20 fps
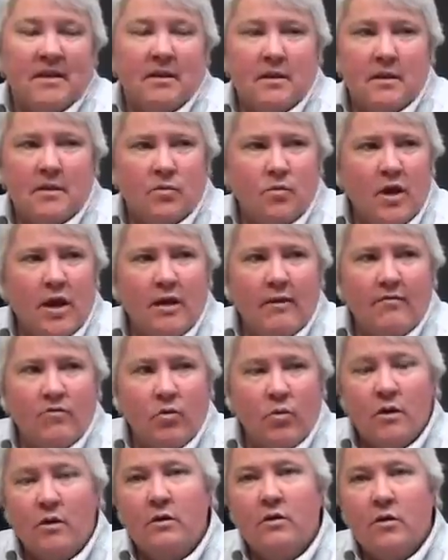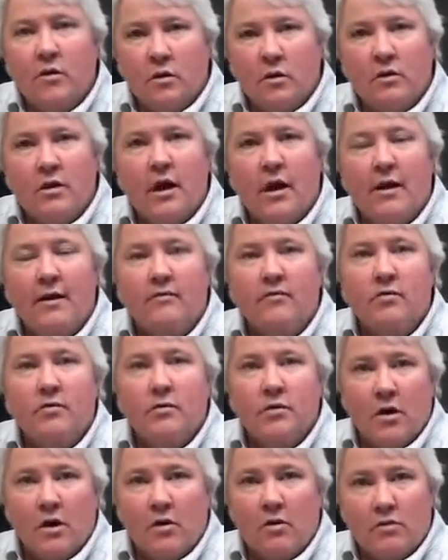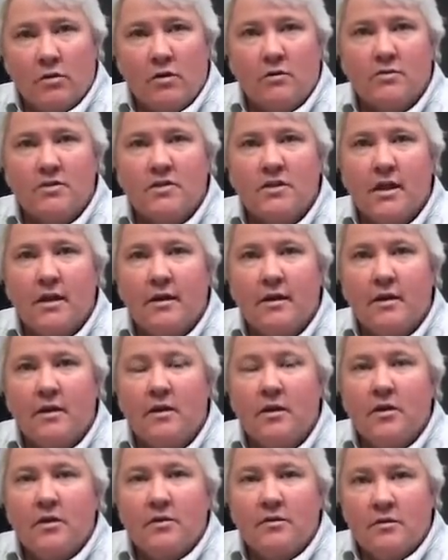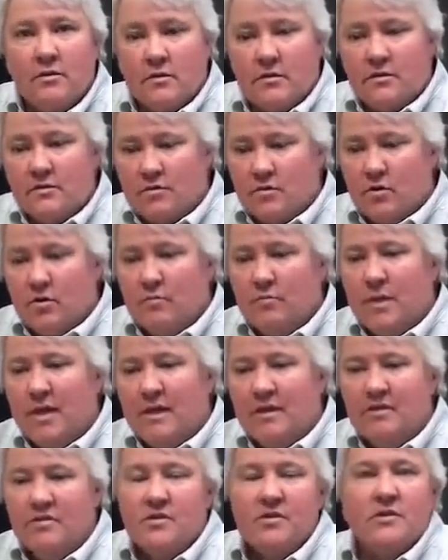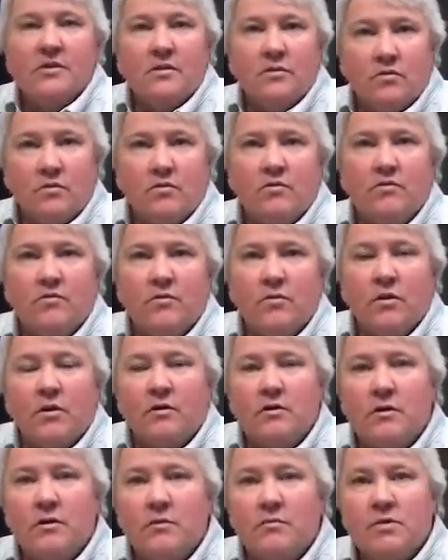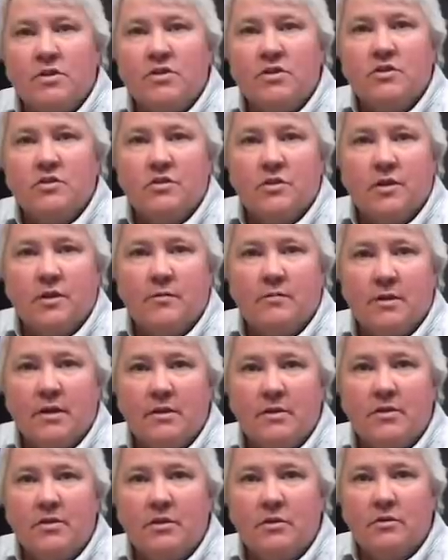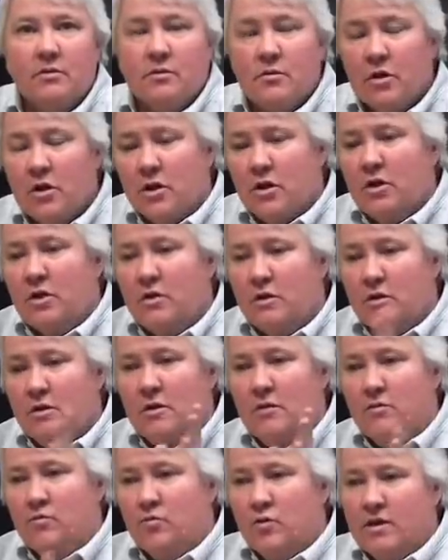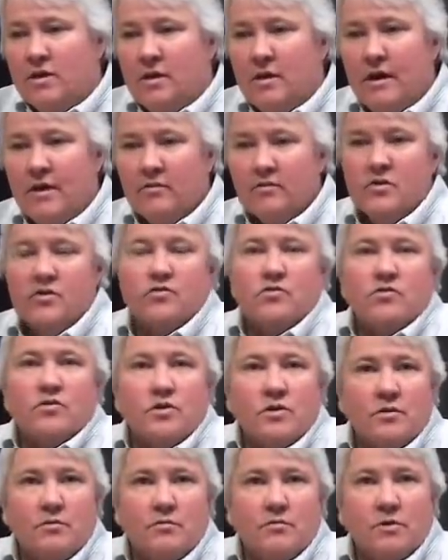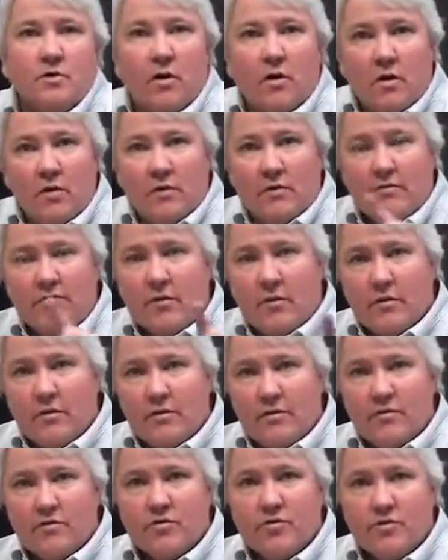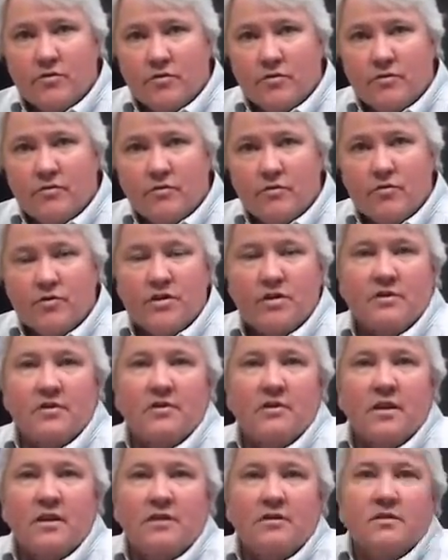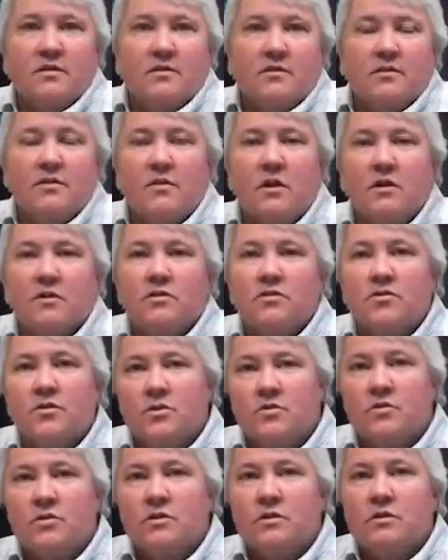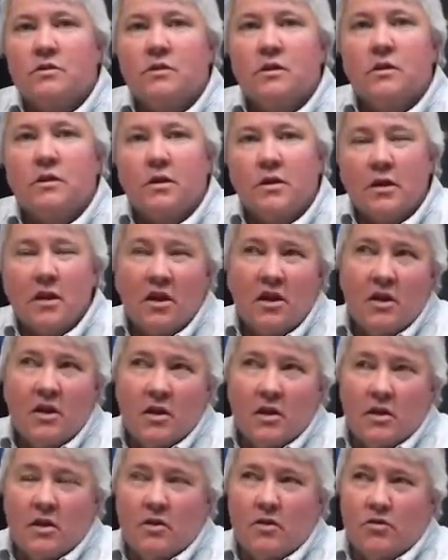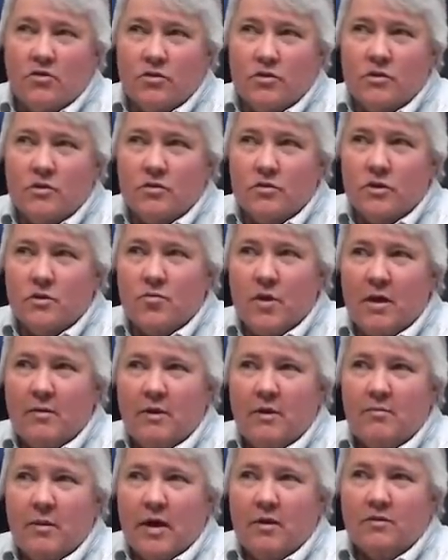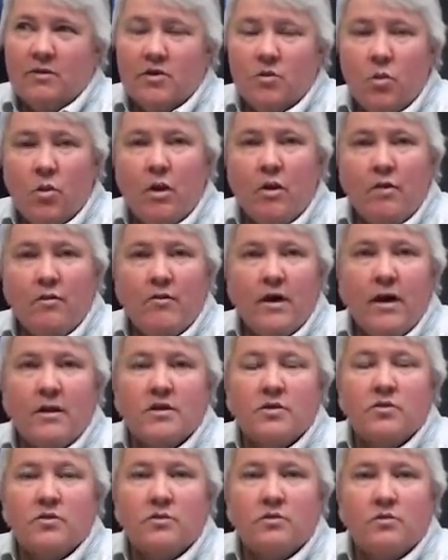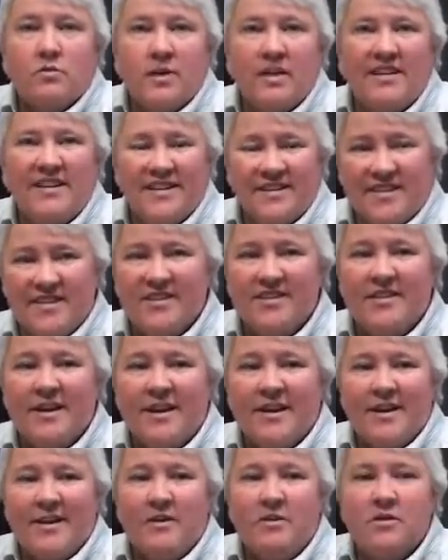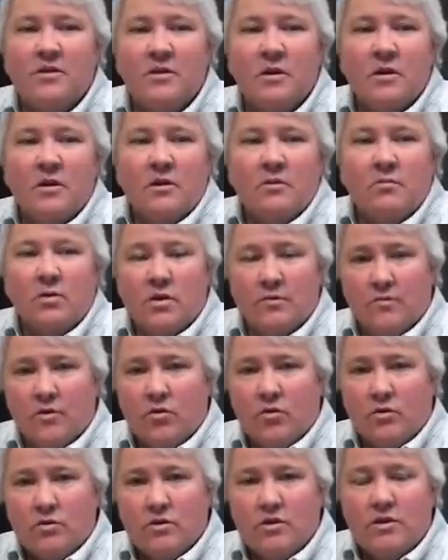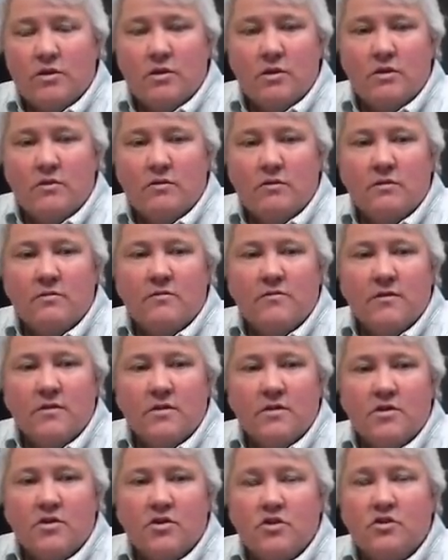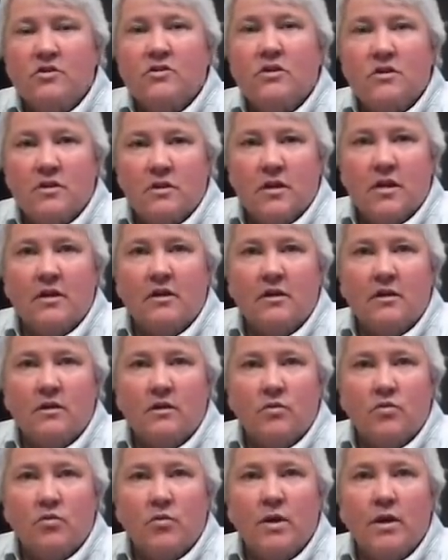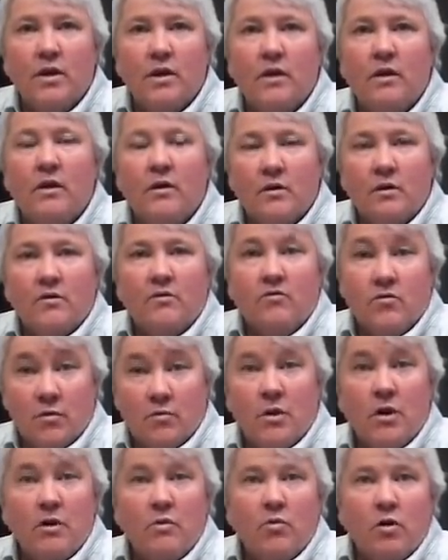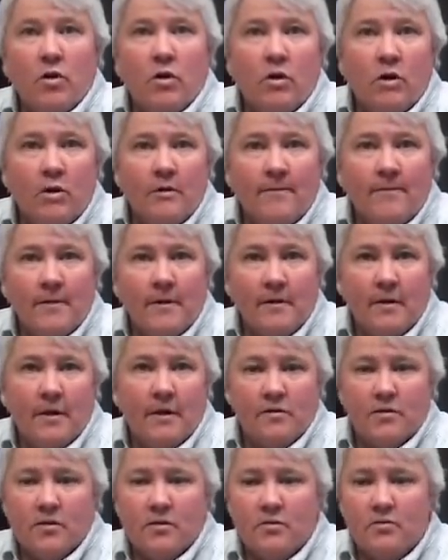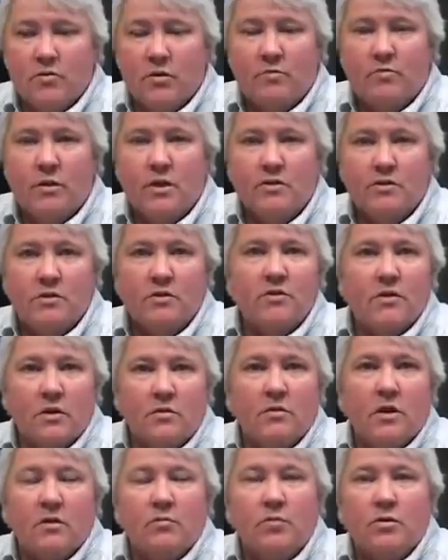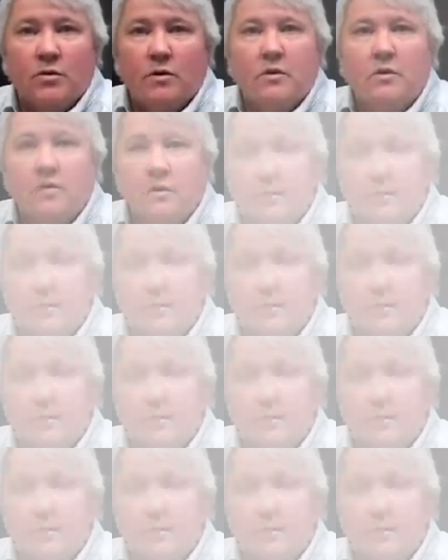And we have one archival colo site that is our main center for all the images to come into, and then we outsource them to all of our other servers and sites that the doctors are sitting on. And there's probably about 12 actual reading sites, but of course any of the physicians can get in and read from anywhere, and that's what makes Intelerad pretty good.